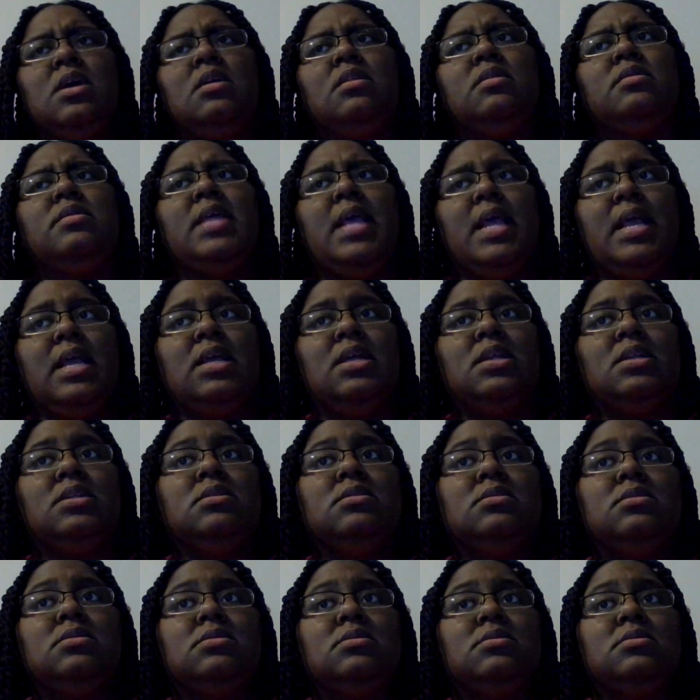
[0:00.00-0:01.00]
that
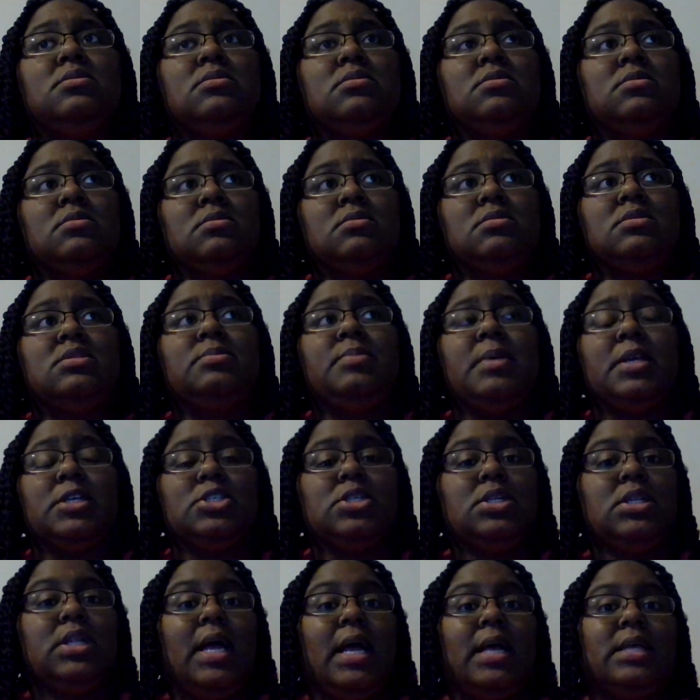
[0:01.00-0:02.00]

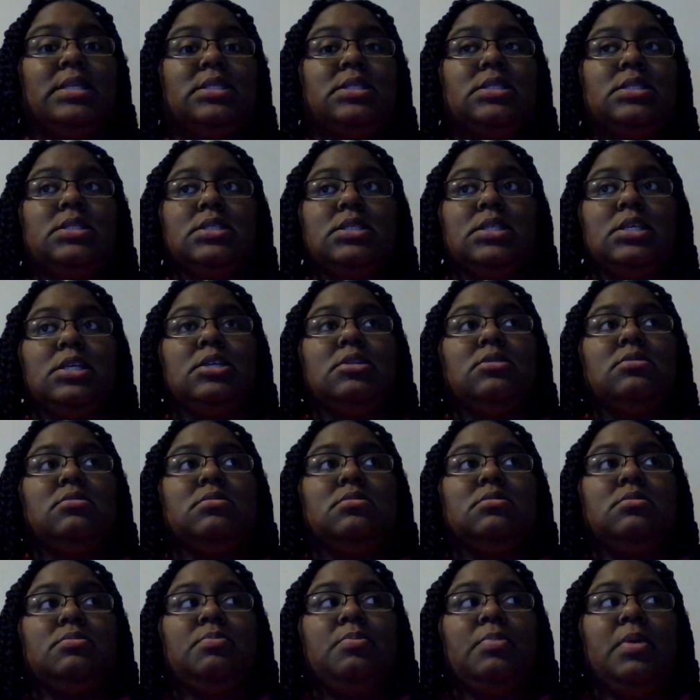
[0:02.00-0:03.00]
specializes
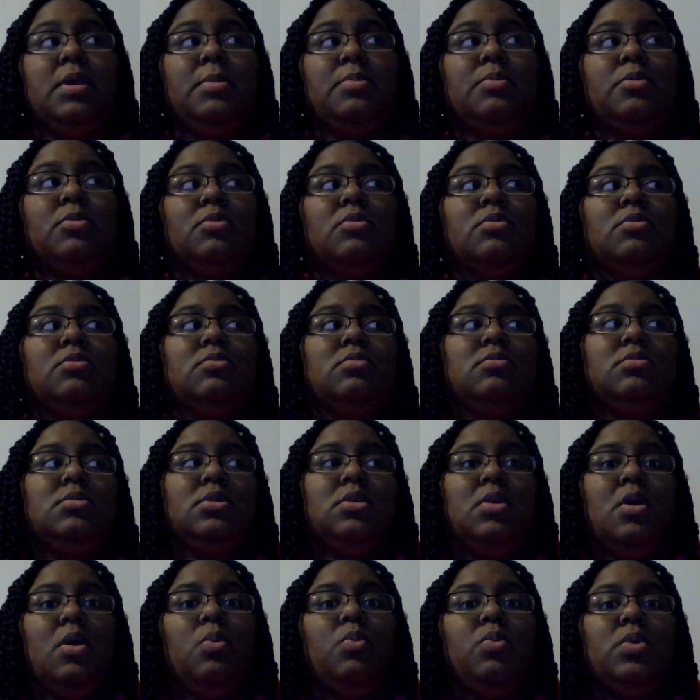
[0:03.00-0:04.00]
in people, you
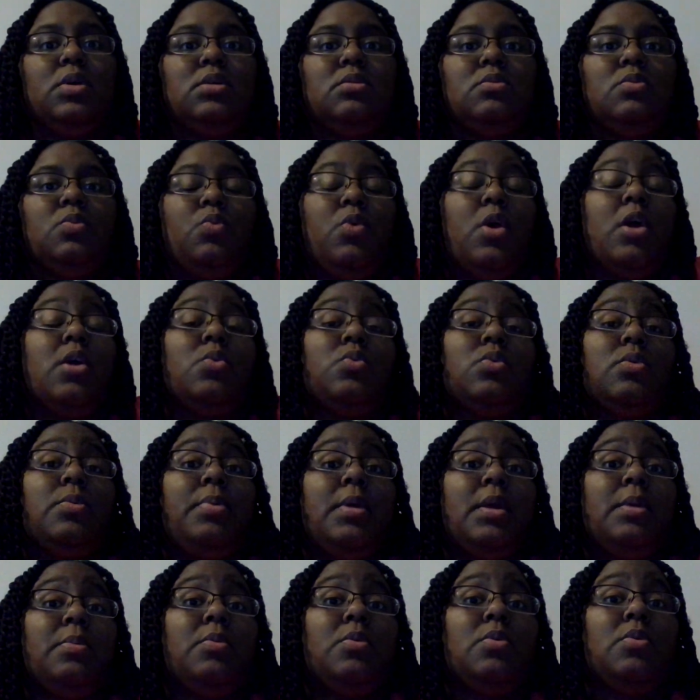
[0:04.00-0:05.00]
know, with, work with
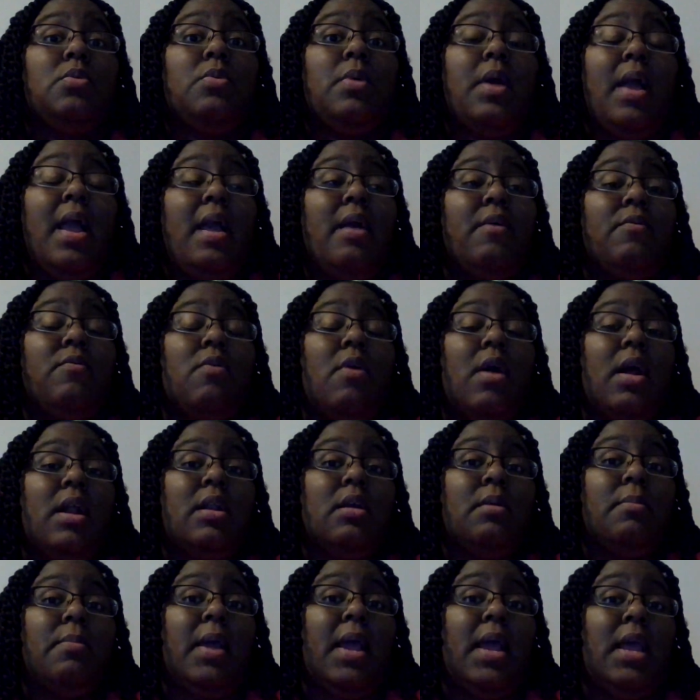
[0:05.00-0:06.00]
people who have
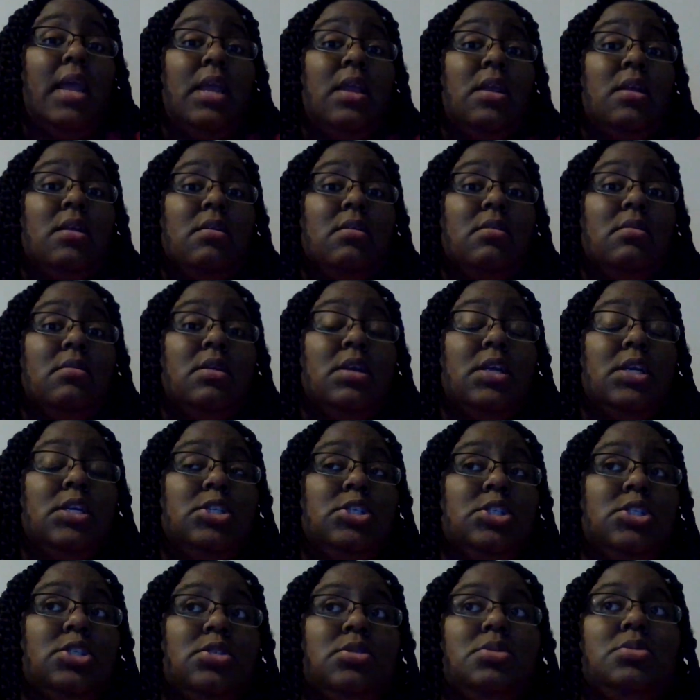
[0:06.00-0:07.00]
chronic pain
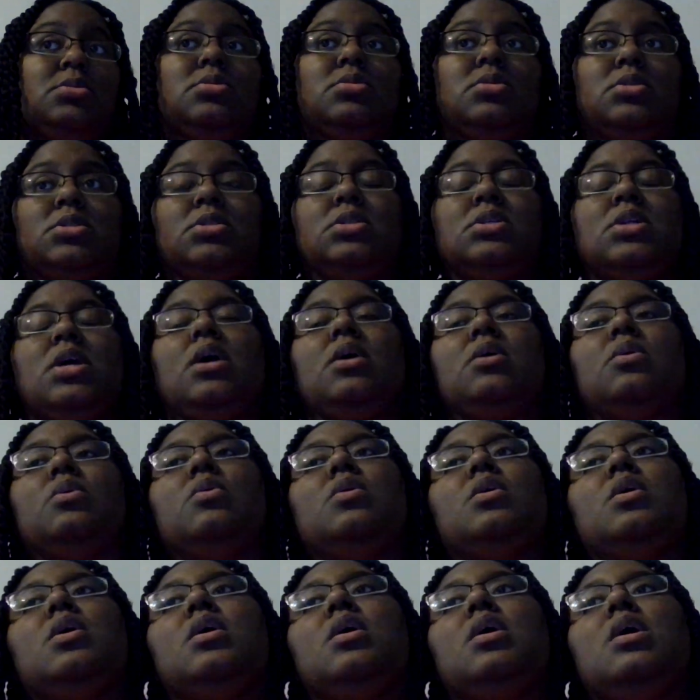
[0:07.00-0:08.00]
issues, you know.
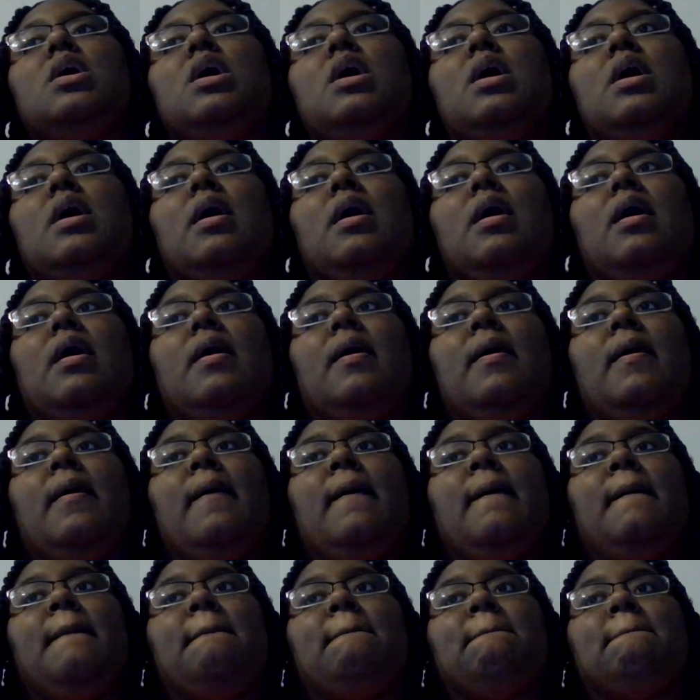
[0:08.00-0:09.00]

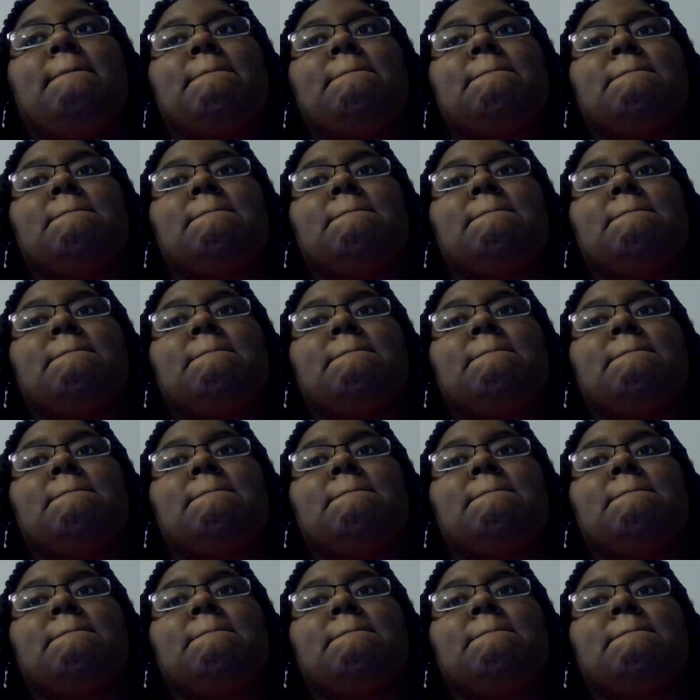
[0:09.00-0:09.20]
Um,